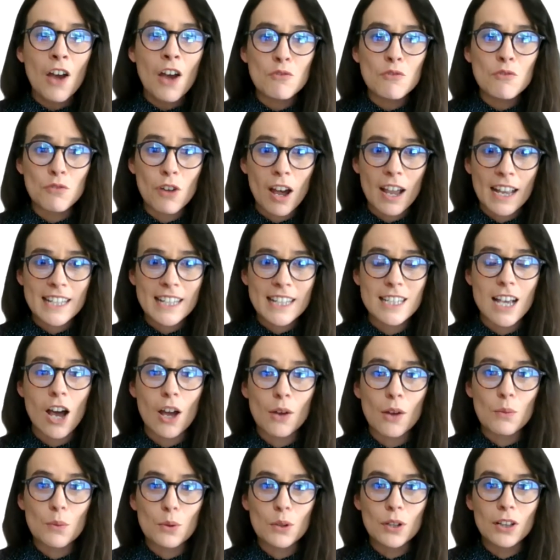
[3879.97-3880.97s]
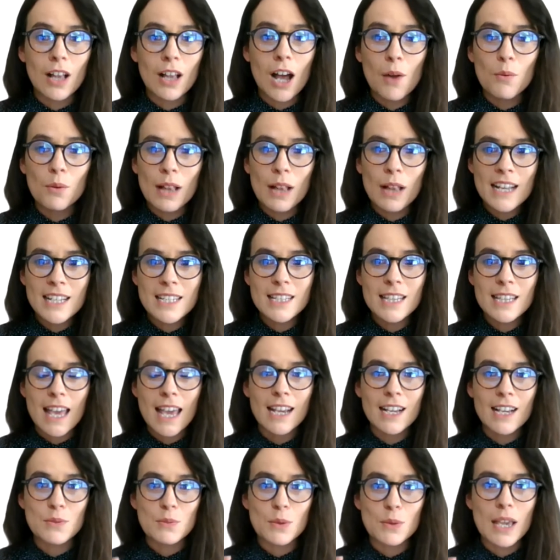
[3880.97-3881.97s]
Right, I will end it there
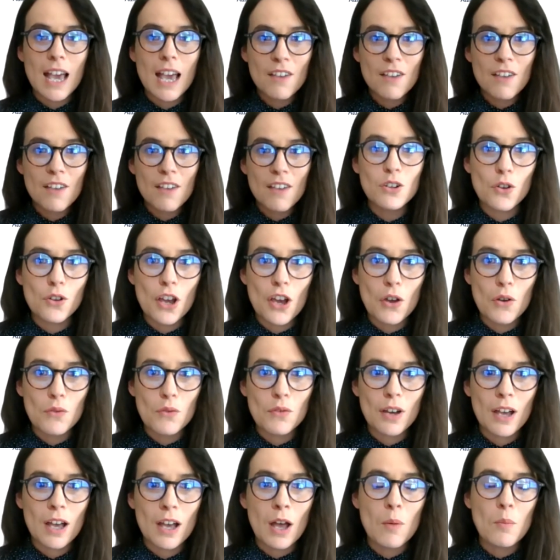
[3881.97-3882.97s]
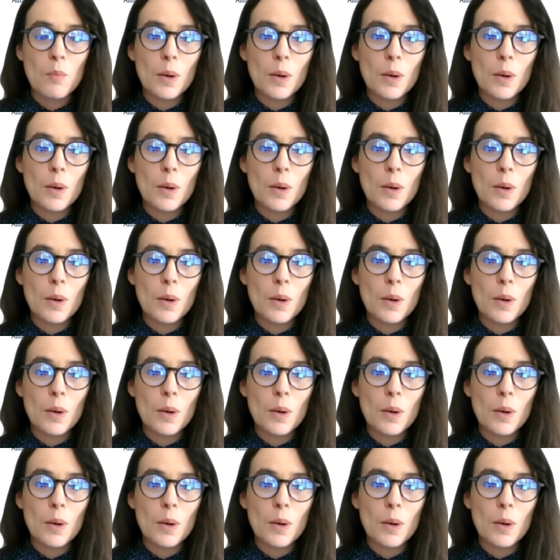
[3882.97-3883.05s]
because we have gone over,